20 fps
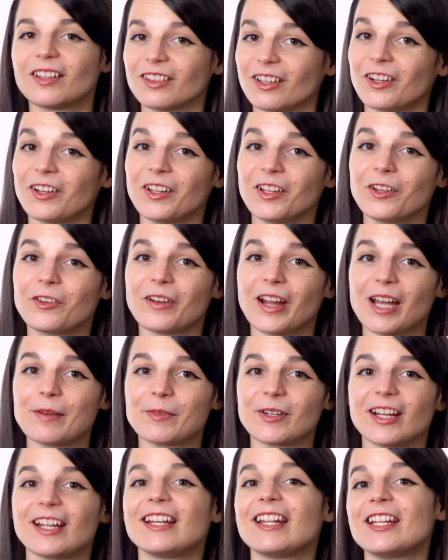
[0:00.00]
Learning
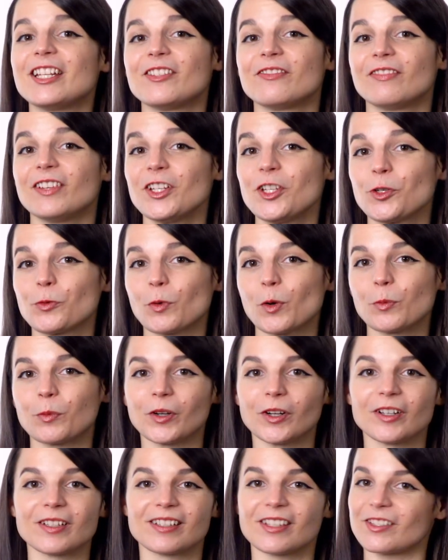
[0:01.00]
grammar and individual
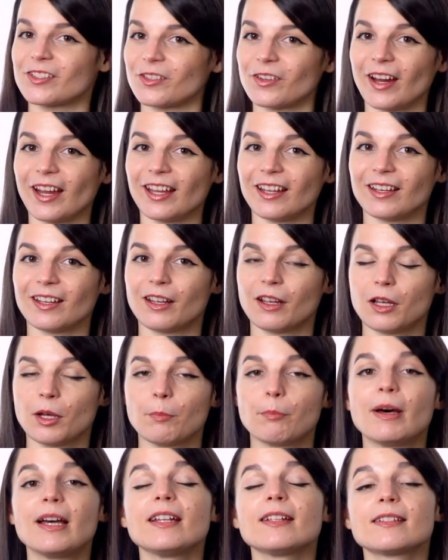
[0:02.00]
words is great,
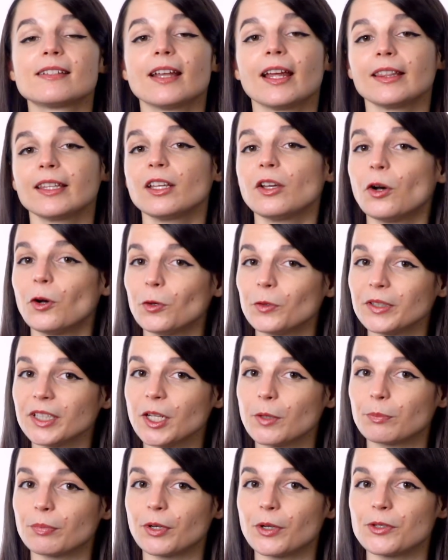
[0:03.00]
but it's not the
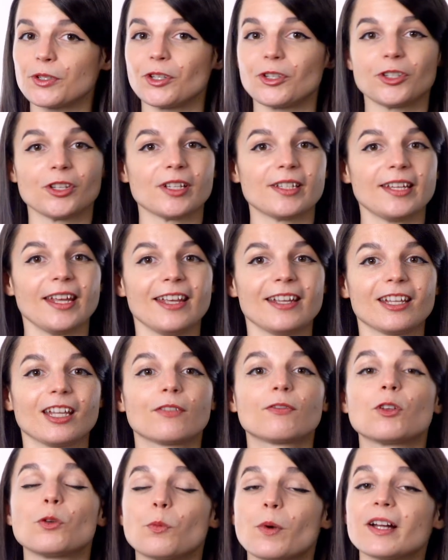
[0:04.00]
only approach you should take
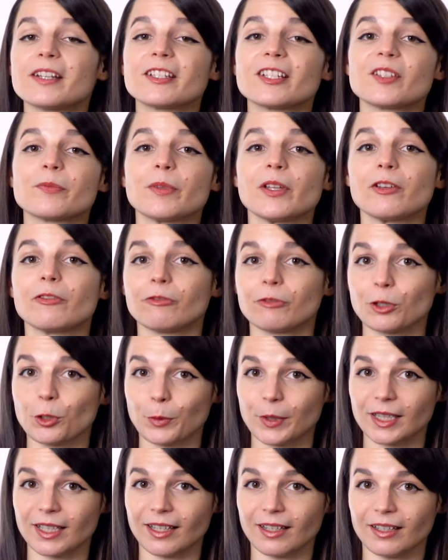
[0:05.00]
if you want to speak
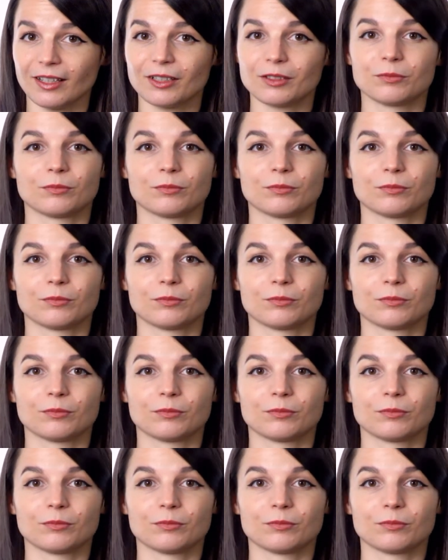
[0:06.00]
fluently.